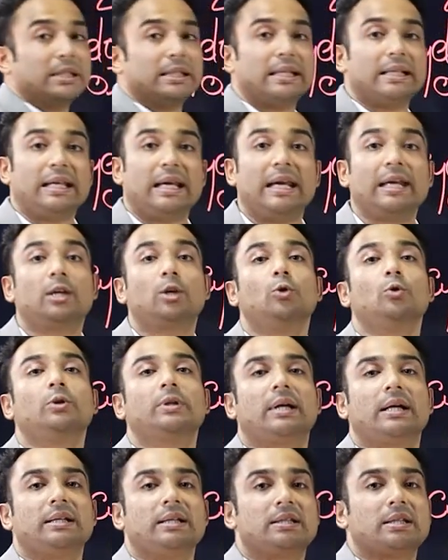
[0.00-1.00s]
in an
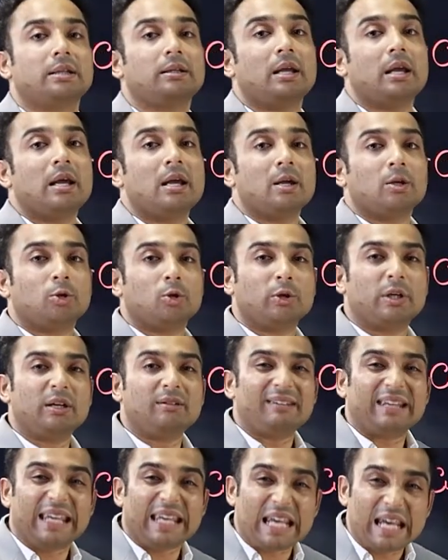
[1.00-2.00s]
acute condition, to
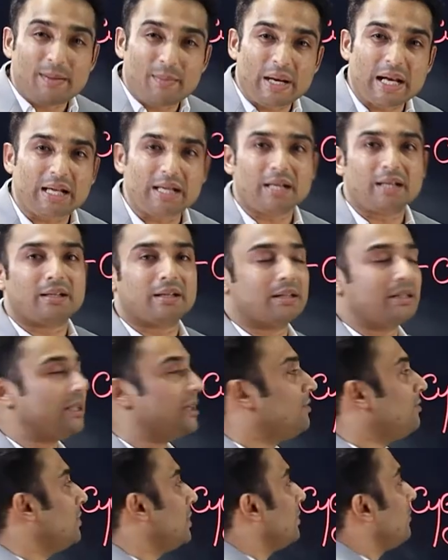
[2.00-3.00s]
give immediate
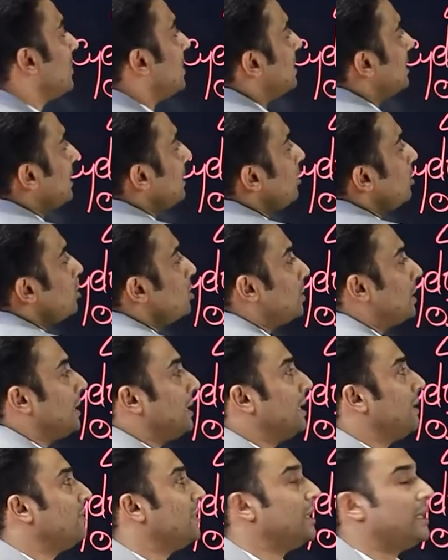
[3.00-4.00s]
relief, the first thing usually
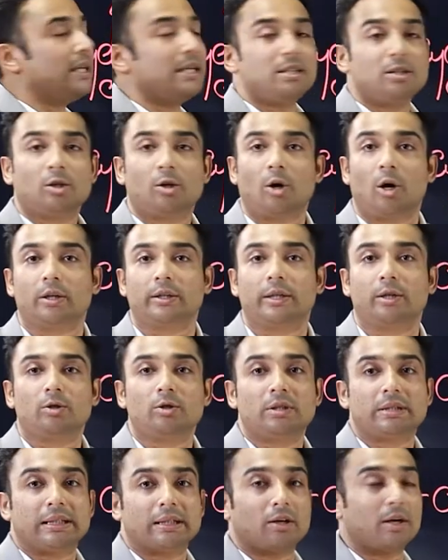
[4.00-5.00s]
given is
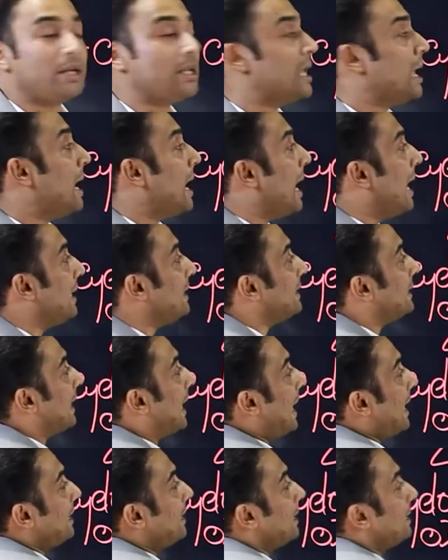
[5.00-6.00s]
corticosteroid and
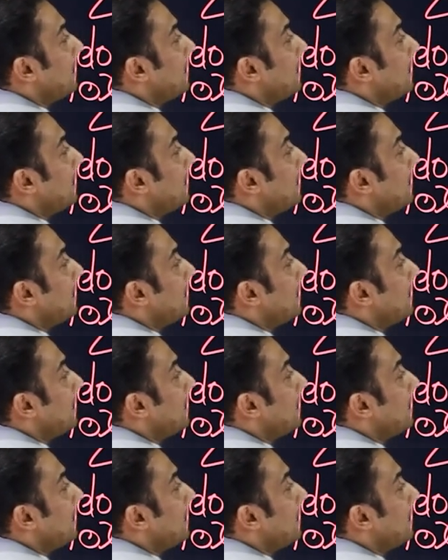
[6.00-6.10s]
that